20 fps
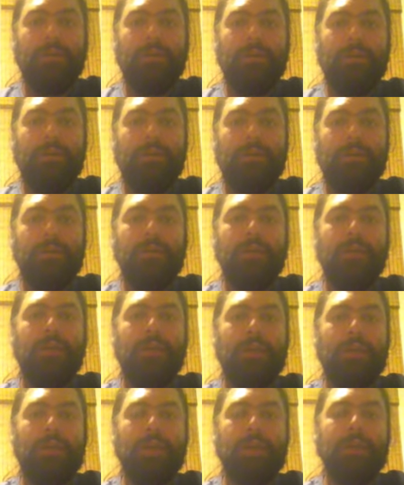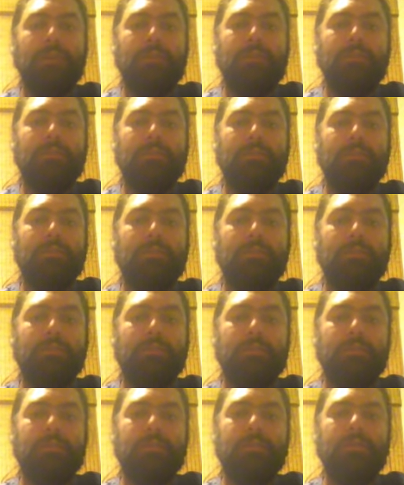And
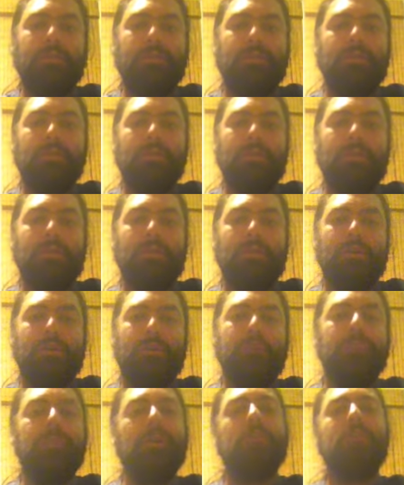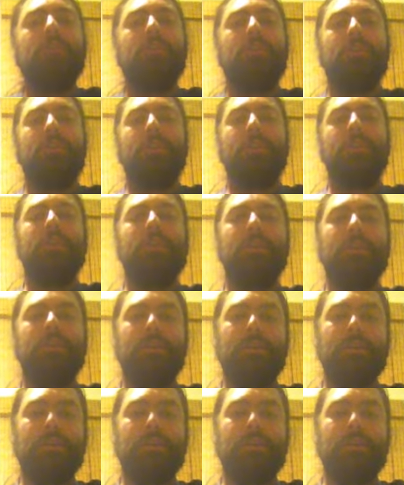essentially,